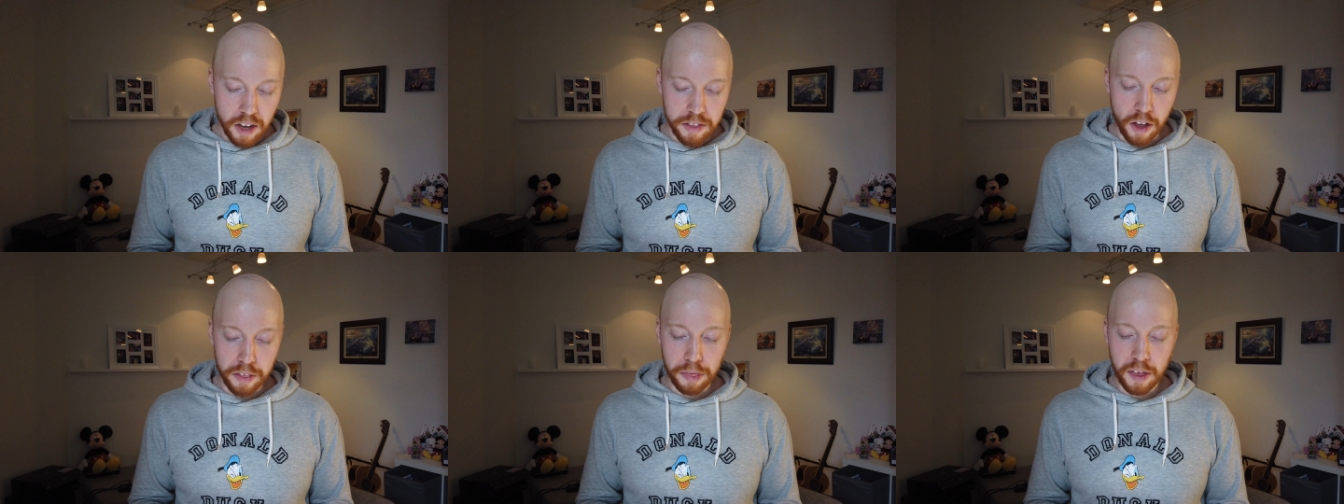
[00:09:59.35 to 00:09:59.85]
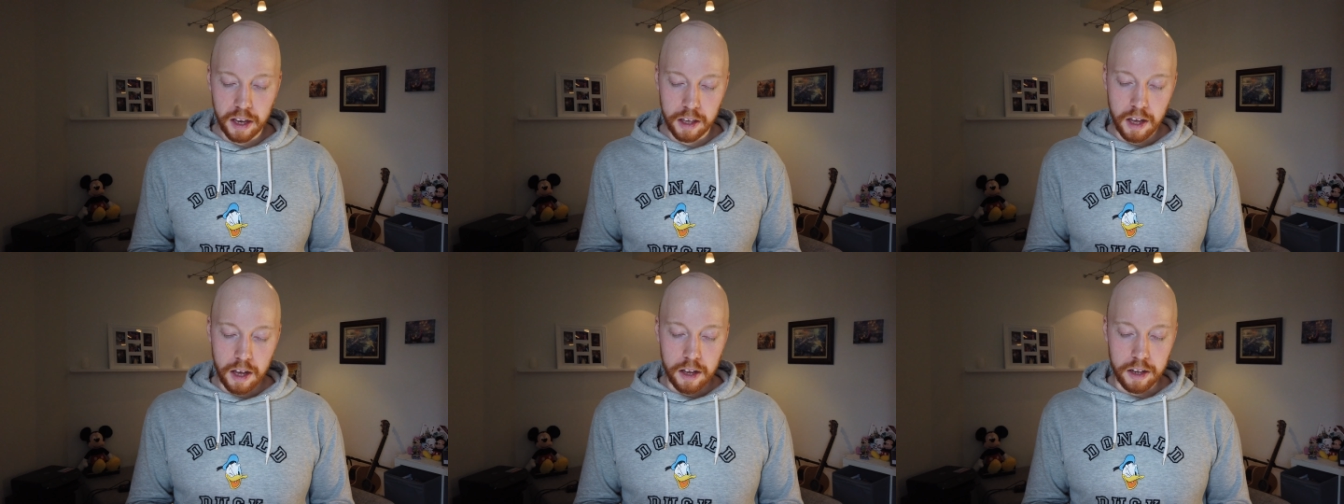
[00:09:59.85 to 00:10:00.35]
The other
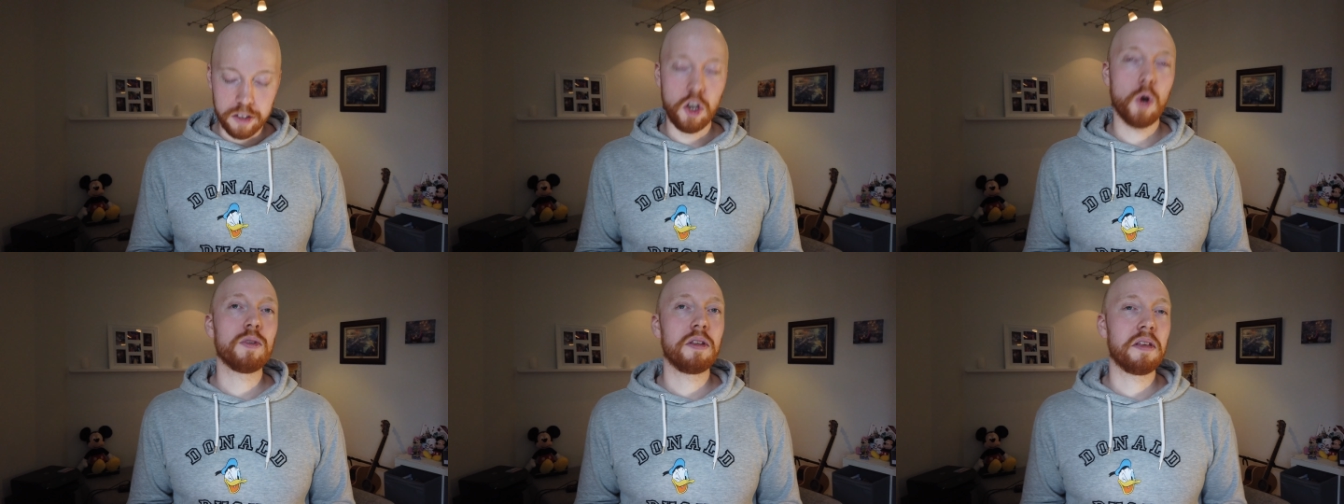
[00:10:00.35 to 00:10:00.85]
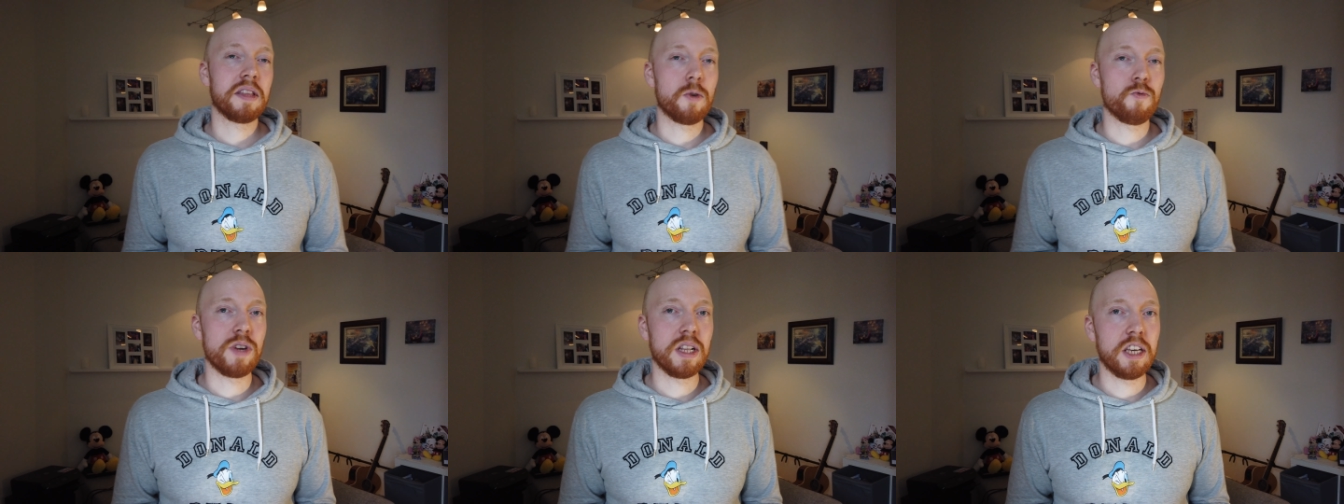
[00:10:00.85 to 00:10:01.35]
thing is the only thing that
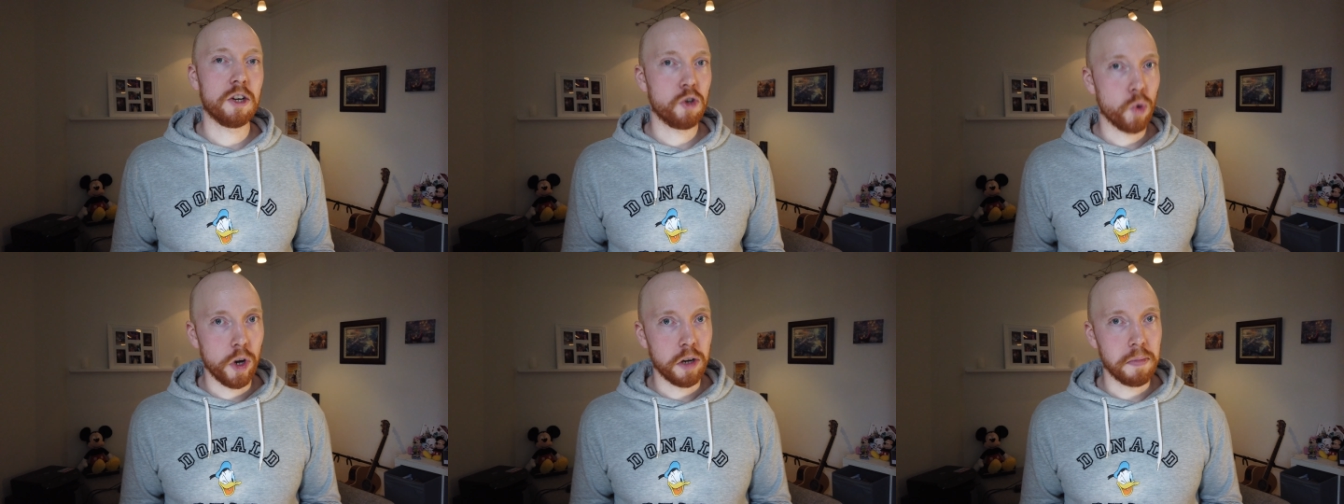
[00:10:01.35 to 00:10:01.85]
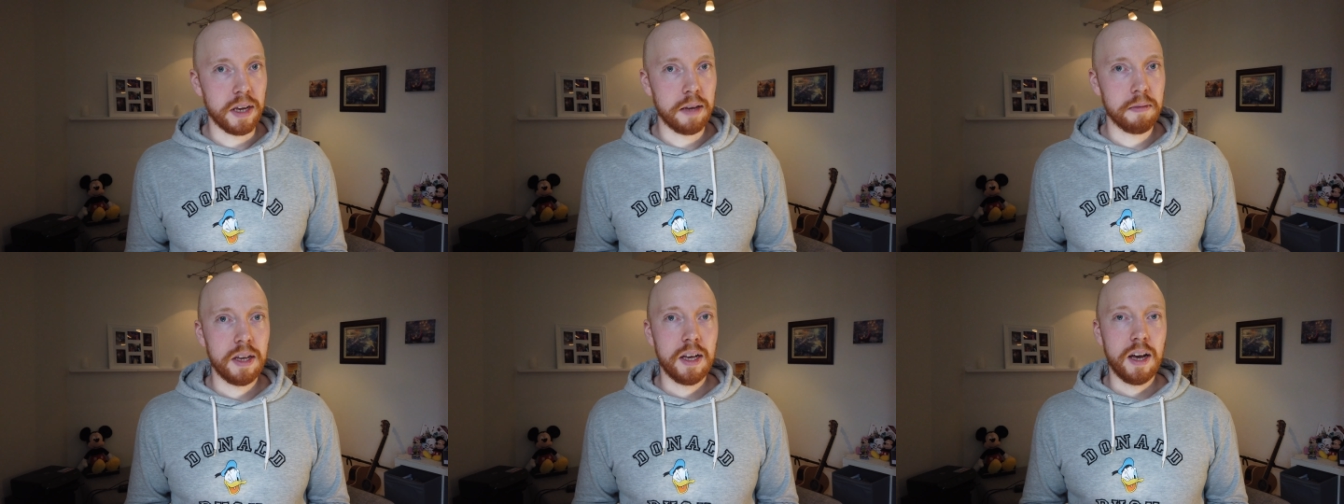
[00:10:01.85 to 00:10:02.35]
really annoyed
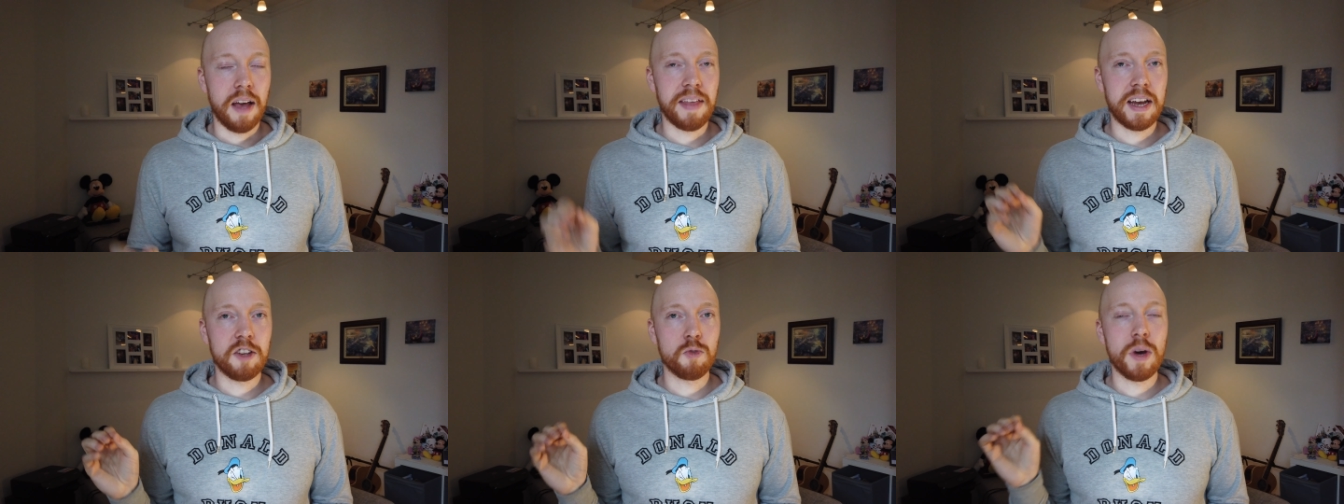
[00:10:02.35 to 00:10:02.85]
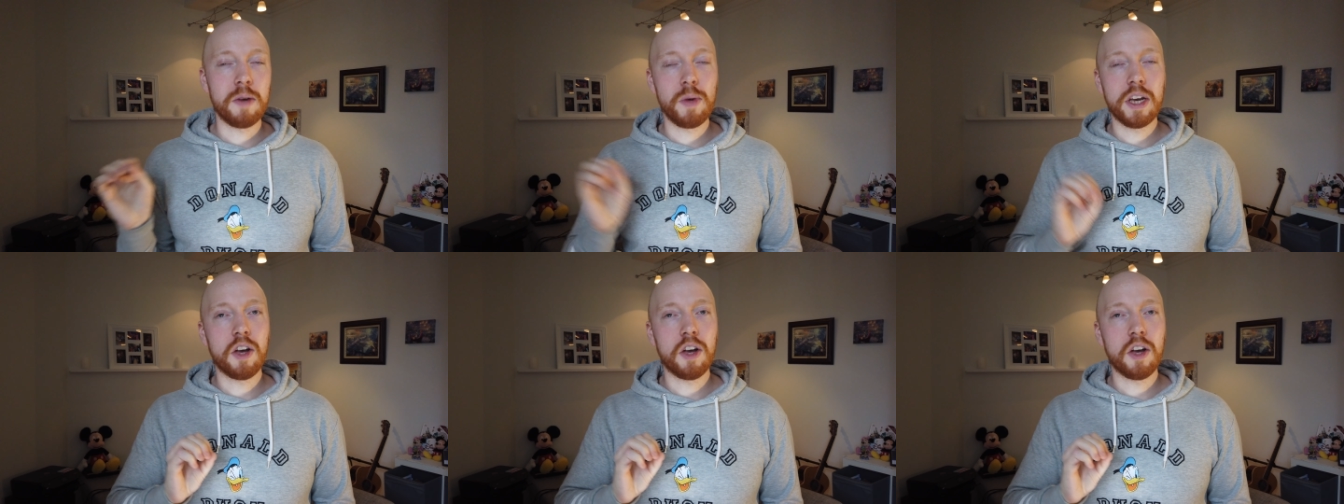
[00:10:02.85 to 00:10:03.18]
me, and that is when we